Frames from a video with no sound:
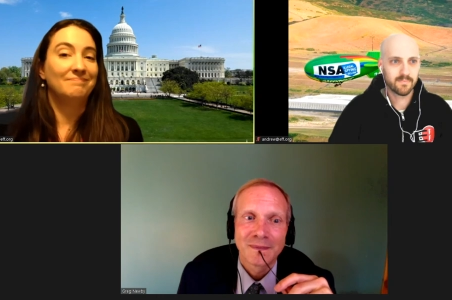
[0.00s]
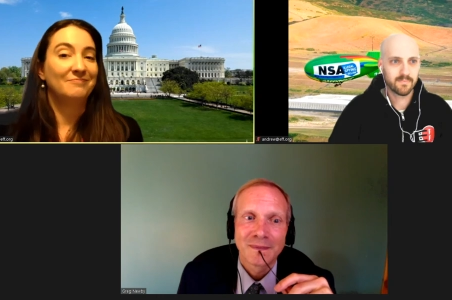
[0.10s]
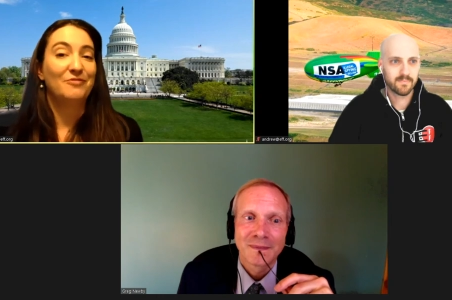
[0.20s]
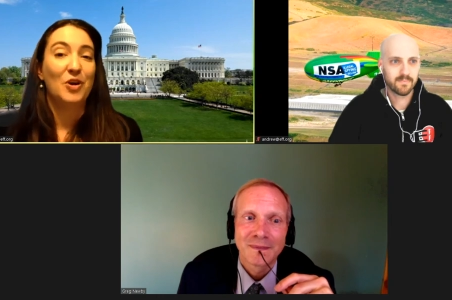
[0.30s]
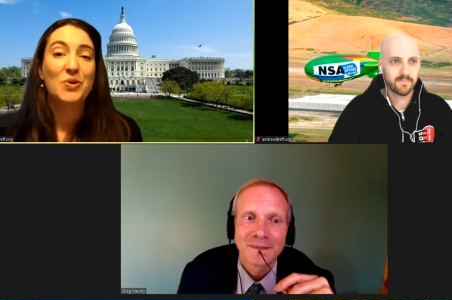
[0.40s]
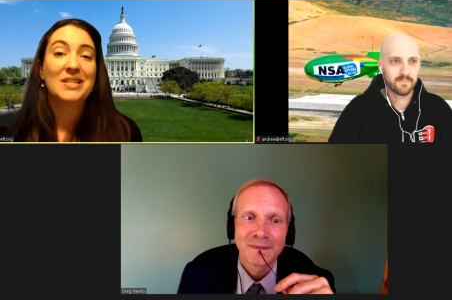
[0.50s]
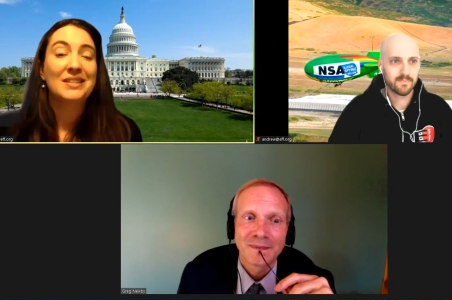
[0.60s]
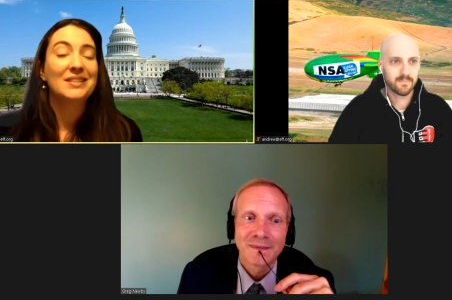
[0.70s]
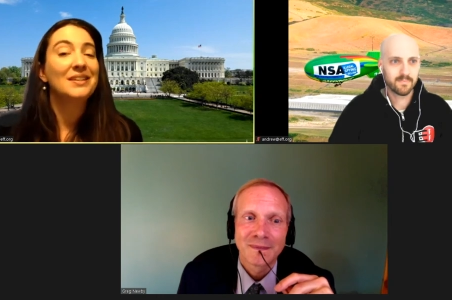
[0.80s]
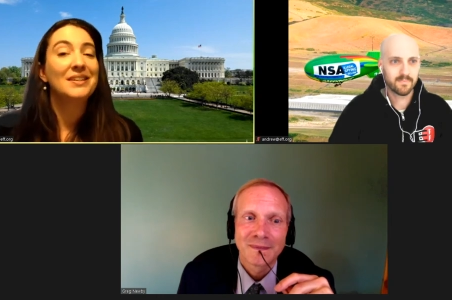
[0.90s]

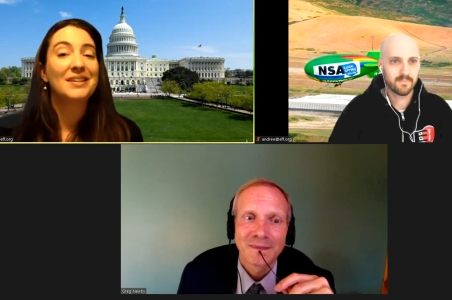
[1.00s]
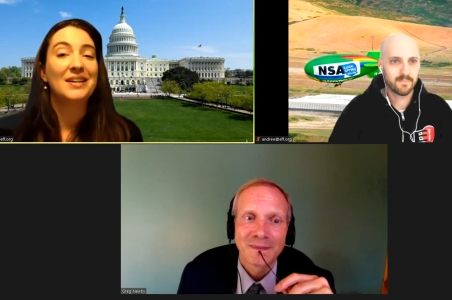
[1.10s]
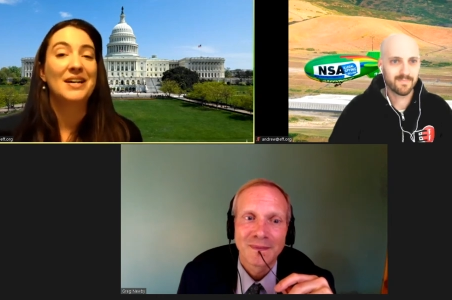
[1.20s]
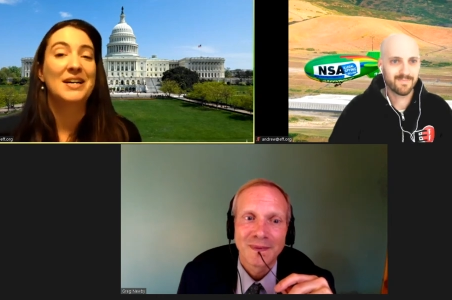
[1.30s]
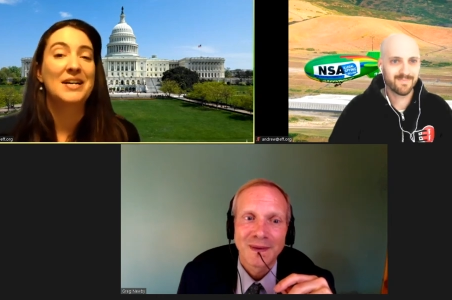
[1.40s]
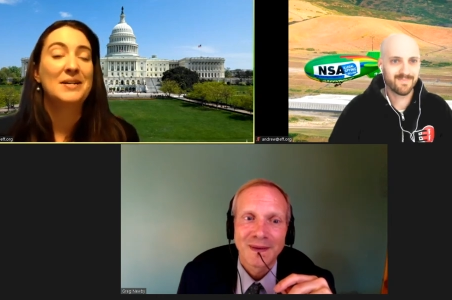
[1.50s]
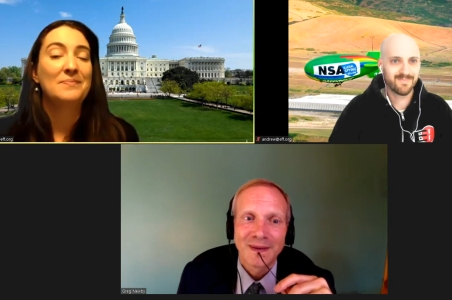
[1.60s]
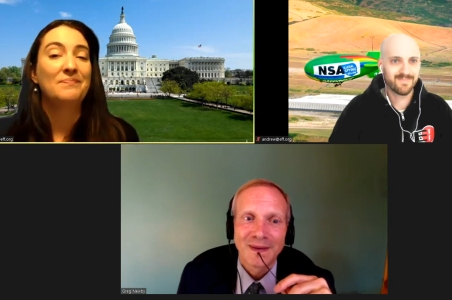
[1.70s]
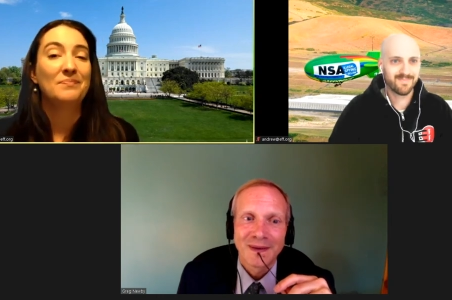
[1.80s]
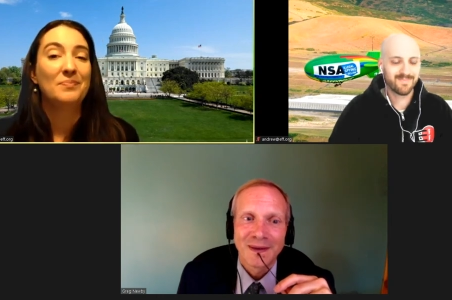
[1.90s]
Speaker 1: focus.
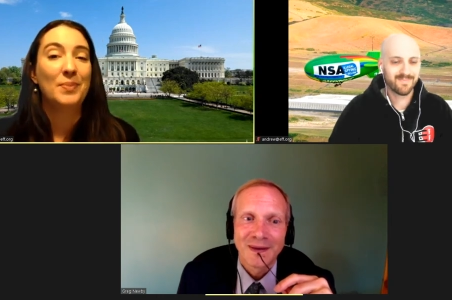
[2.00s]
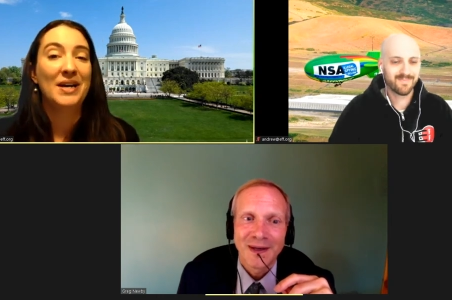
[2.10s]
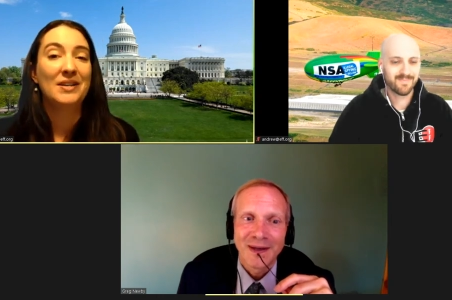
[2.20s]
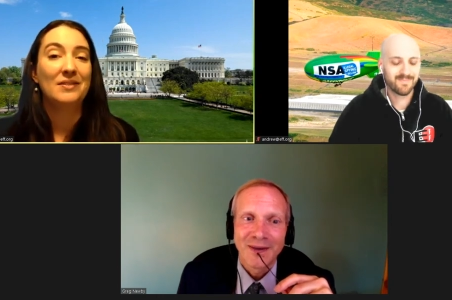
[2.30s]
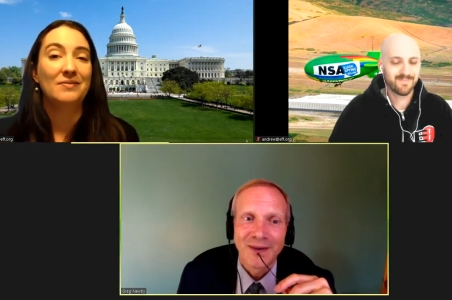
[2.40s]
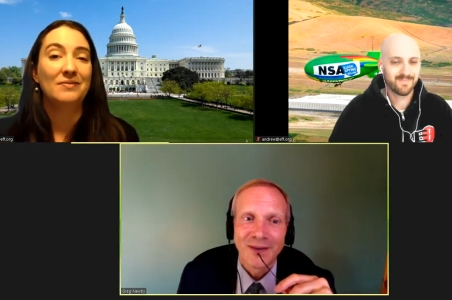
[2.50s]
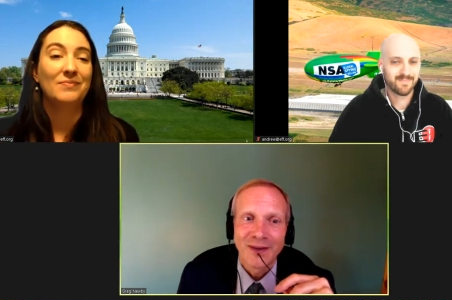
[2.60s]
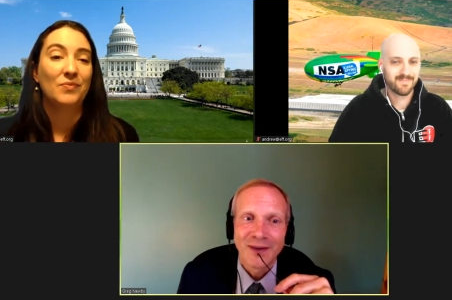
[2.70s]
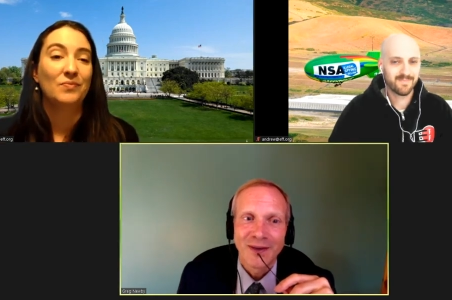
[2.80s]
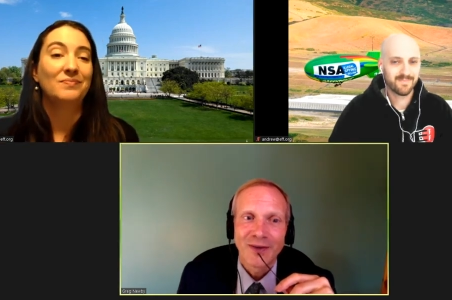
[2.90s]
Right.
Speaker 2: So there's
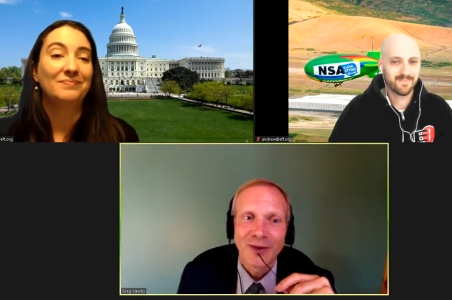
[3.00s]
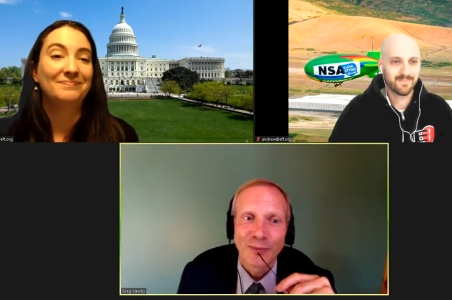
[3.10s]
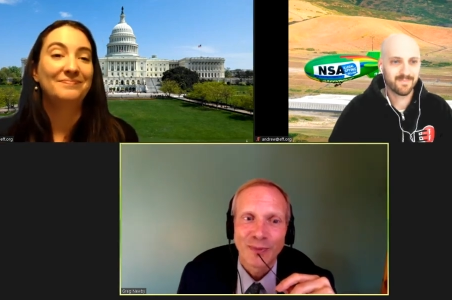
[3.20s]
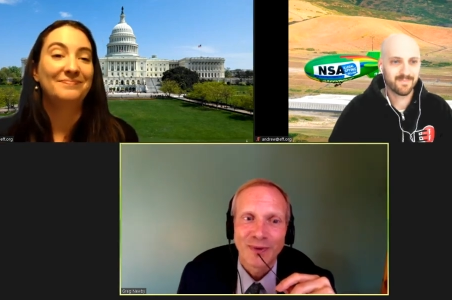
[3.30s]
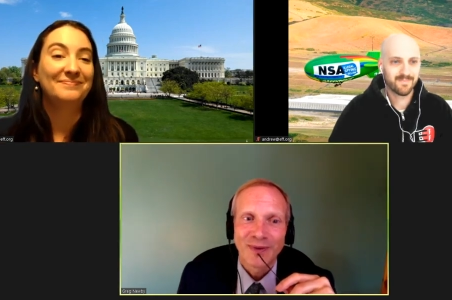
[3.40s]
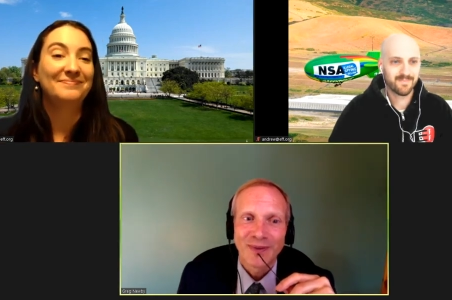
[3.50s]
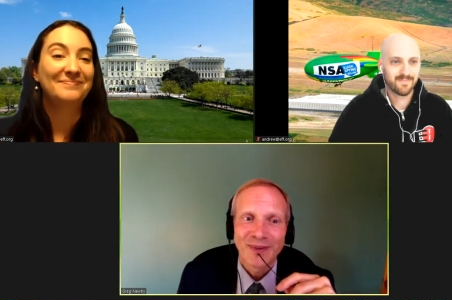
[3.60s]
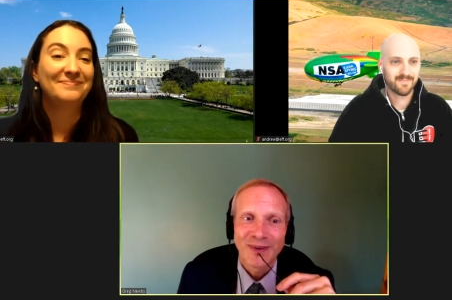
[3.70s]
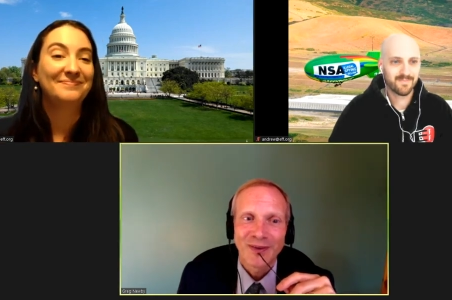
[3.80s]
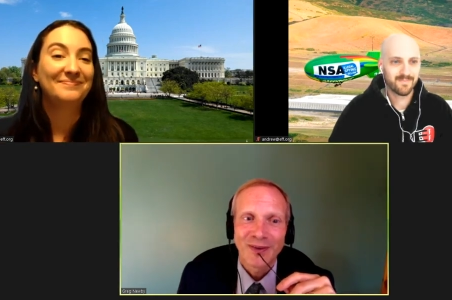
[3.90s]
hope.
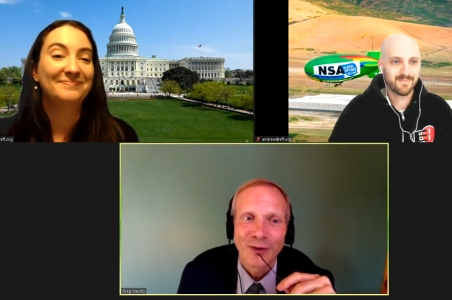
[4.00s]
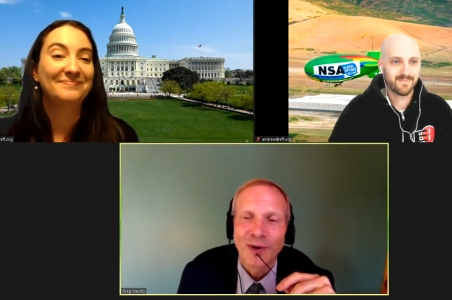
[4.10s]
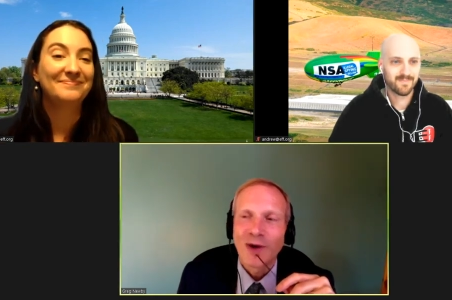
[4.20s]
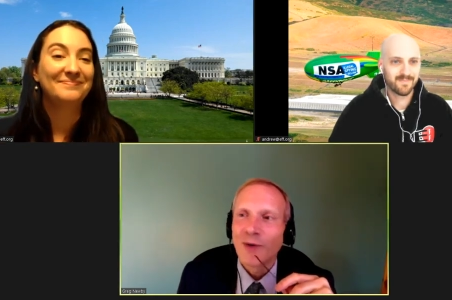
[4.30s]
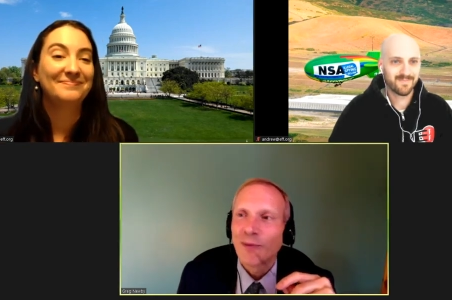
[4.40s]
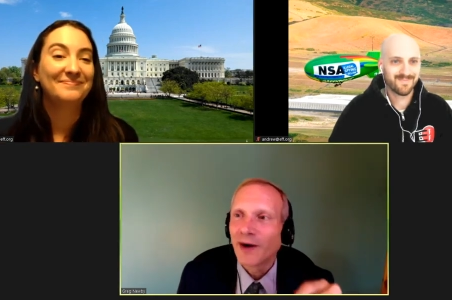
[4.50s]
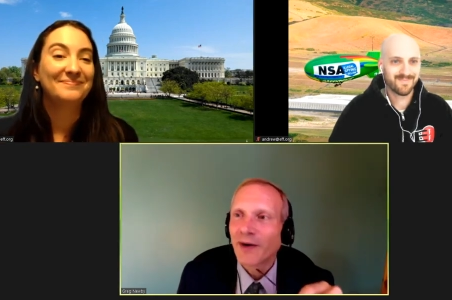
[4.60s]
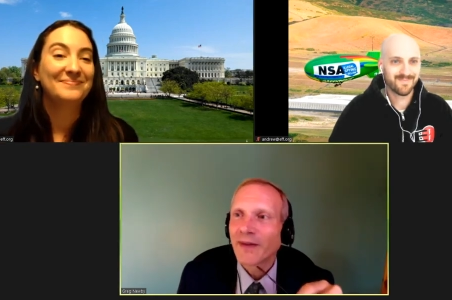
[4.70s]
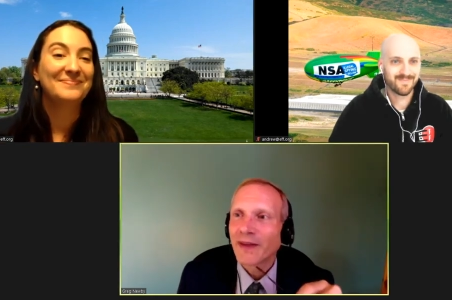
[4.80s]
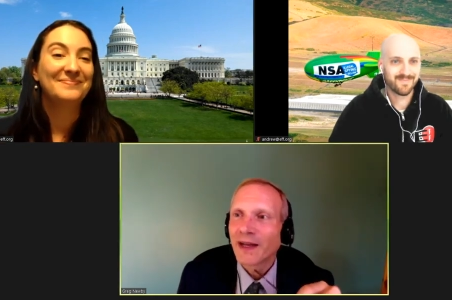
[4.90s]
We are at the end
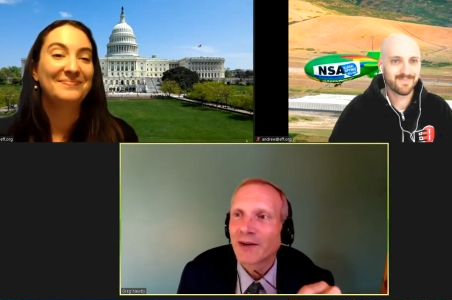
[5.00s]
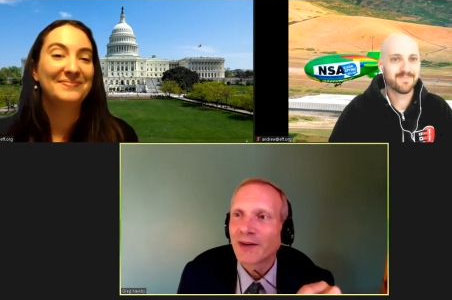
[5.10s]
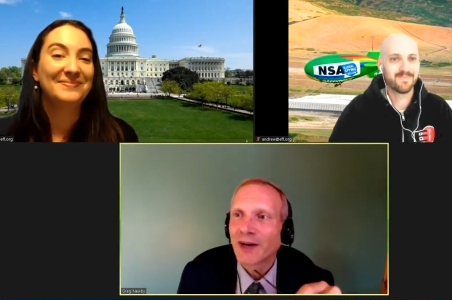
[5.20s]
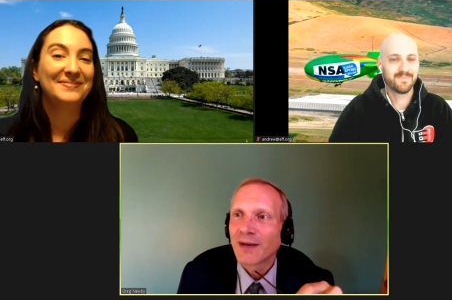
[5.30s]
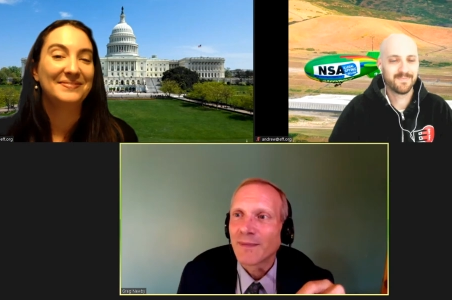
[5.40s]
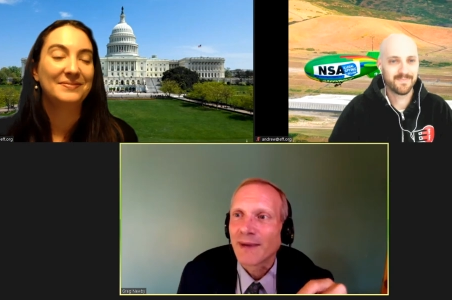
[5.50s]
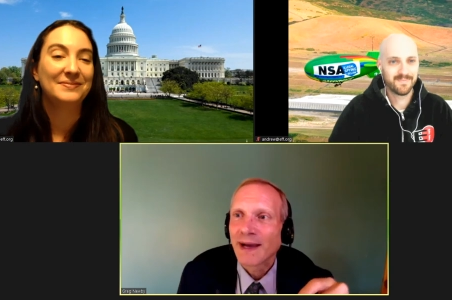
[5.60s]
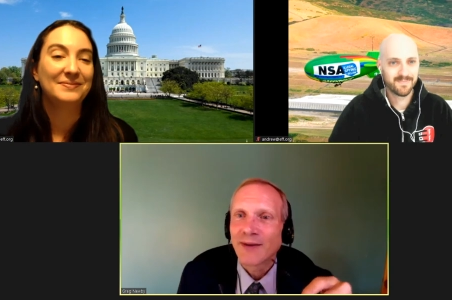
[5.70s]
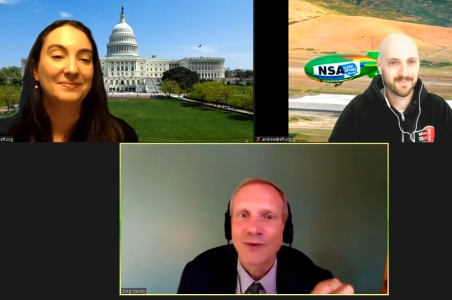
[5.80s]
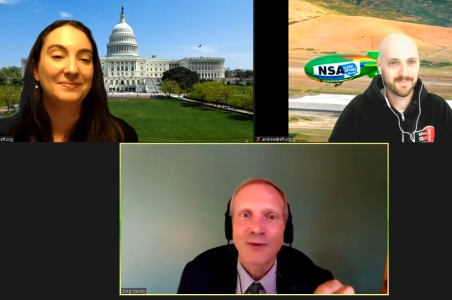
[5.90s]
of our time.
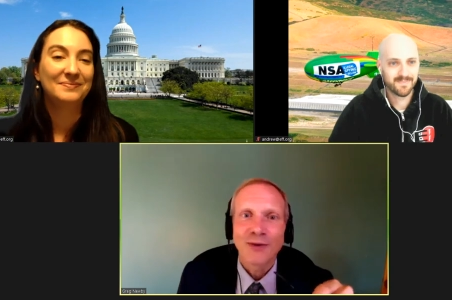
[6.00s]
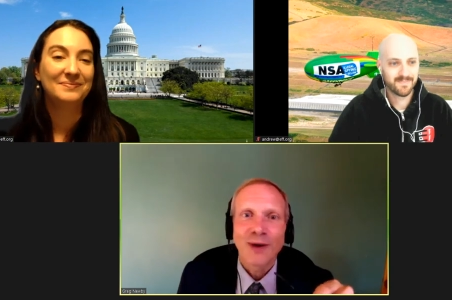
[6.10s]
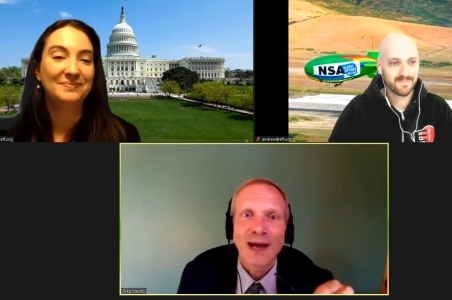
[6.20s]
Andrew, do you have